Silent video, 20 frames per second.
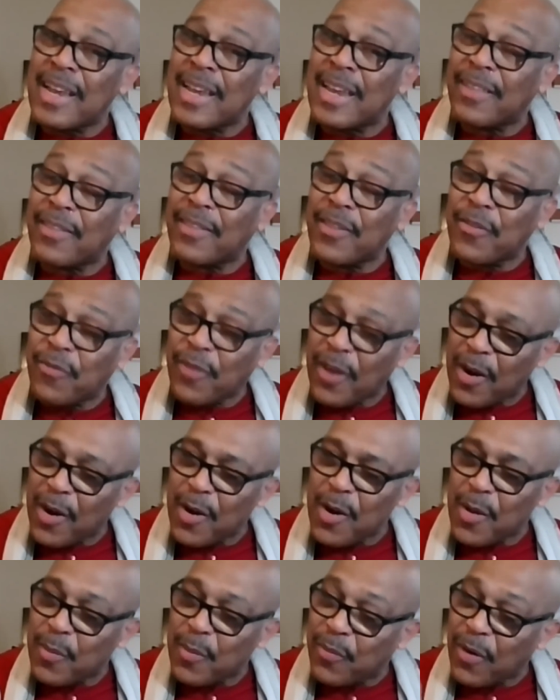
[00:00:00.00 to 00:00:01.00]
this is
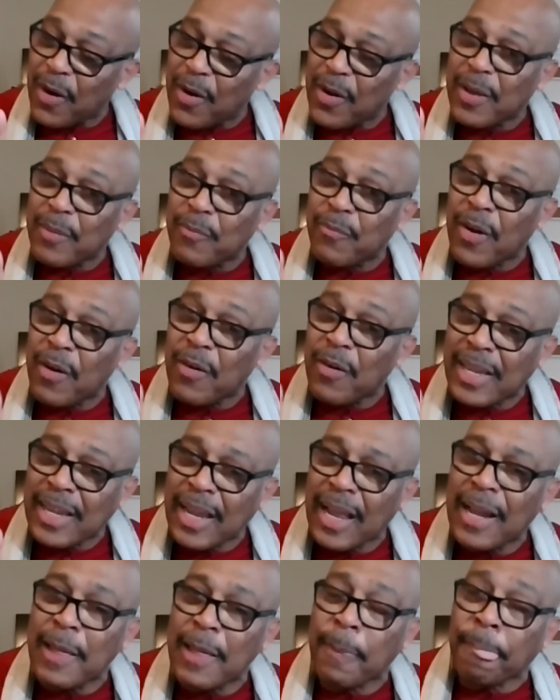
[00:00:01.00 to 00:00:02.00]
very, very, very
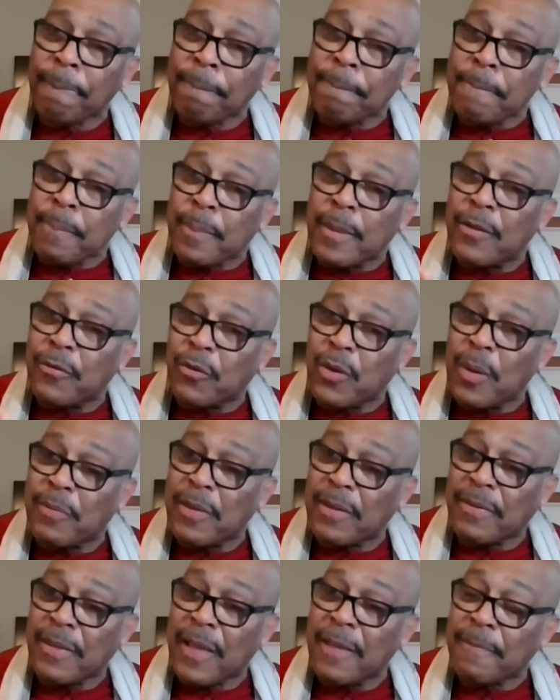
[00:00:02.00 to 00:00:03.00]
telling. The
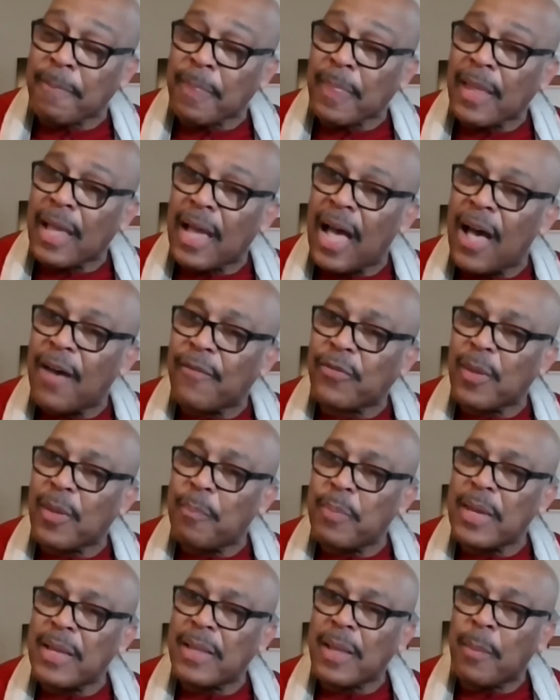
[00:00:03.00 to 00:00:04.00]
scripture says, after
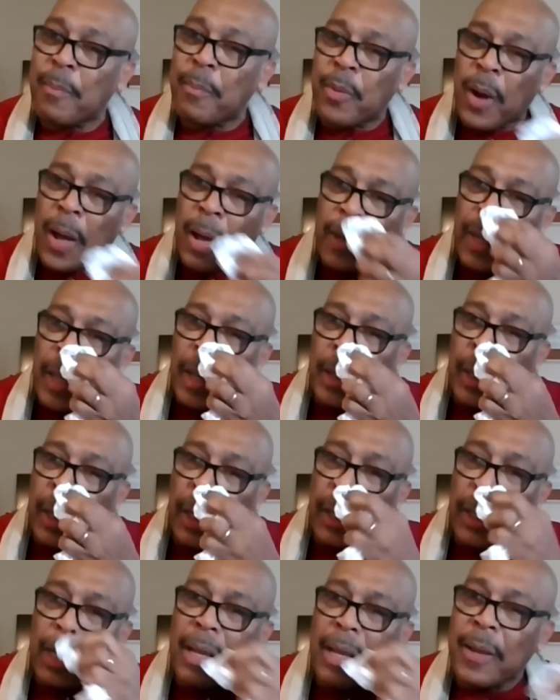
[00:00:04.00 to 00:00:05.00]
Peter brought
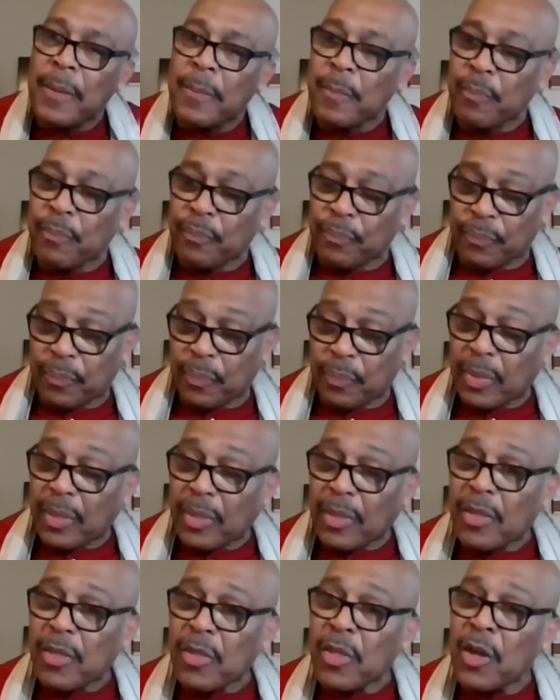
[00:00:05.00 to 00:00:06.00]
the
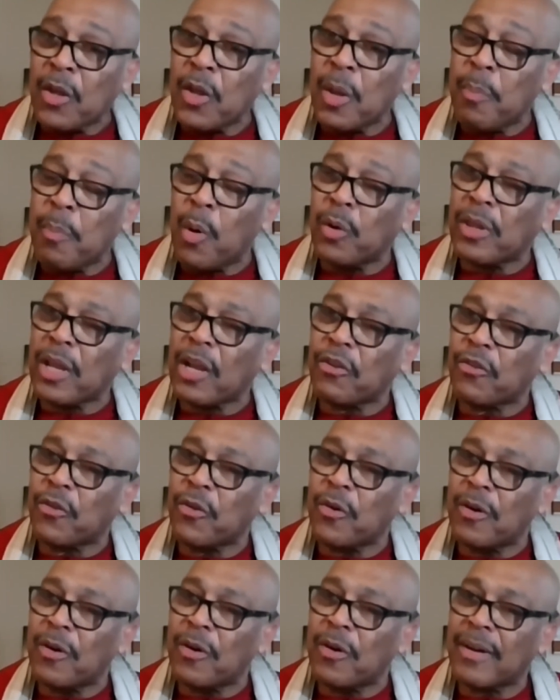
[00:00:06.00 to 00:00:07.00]
boat
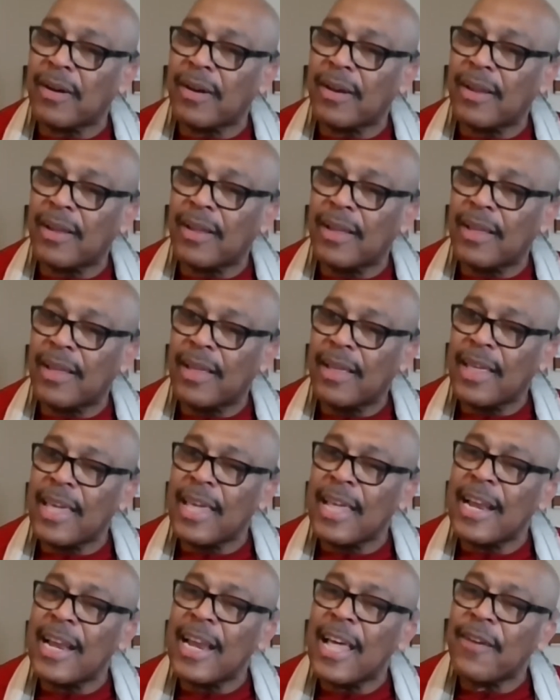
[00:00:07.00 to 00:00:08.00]
ashore, he
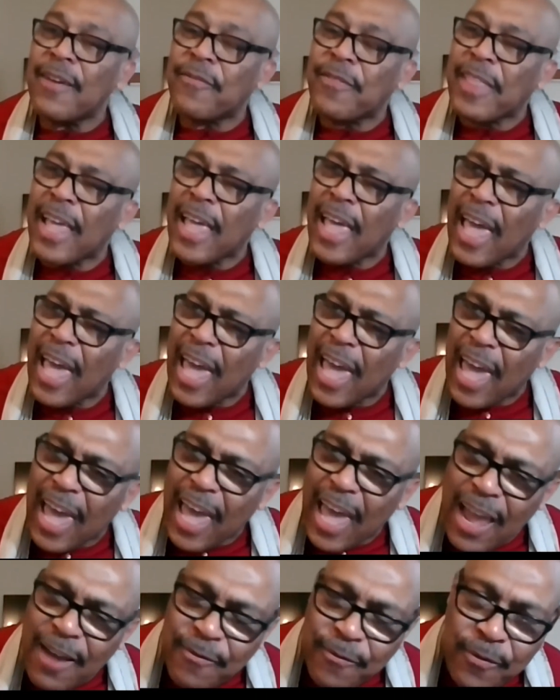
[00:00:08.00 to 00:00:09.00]
left
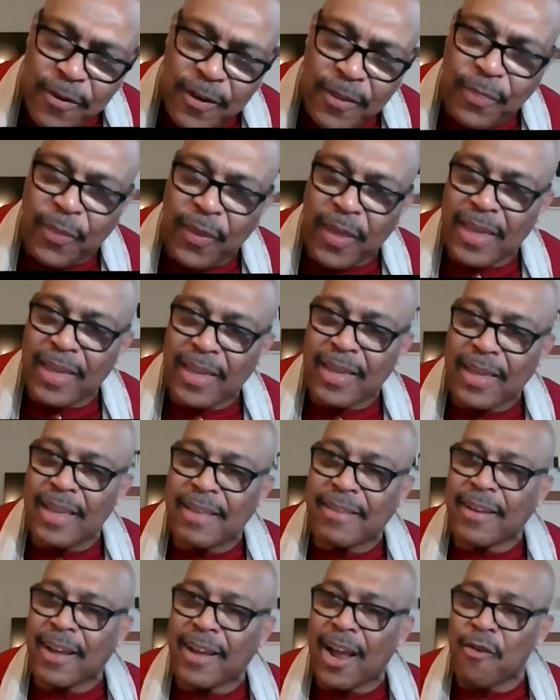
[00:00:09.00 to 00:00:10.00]
everything,
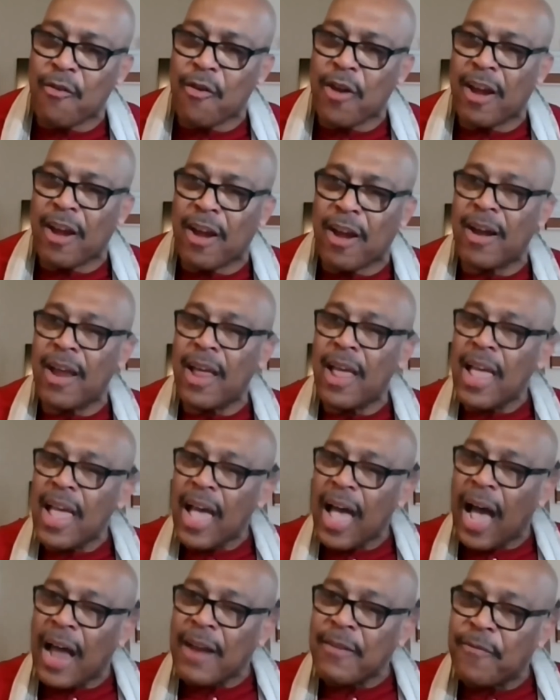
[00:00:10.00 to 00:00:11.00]
his career,
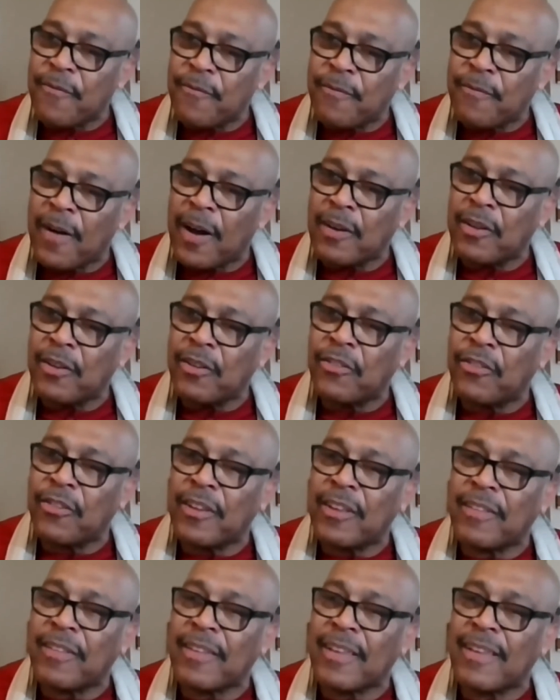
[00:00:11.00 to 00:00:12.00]
and followed
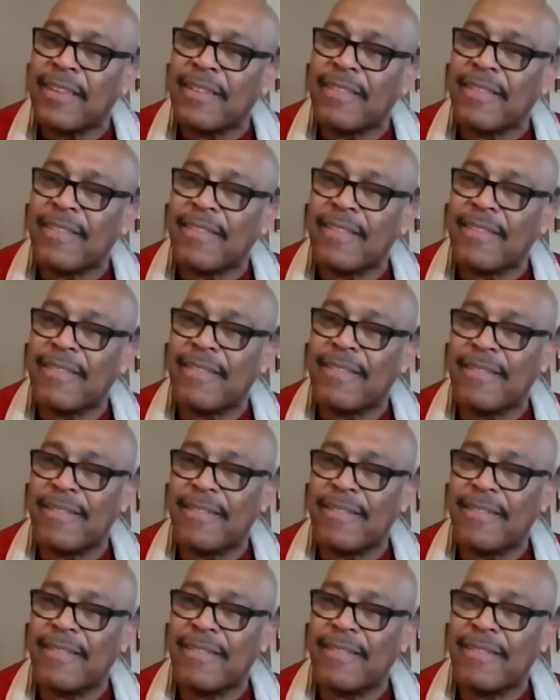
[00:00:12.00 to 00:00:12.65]
Jesus.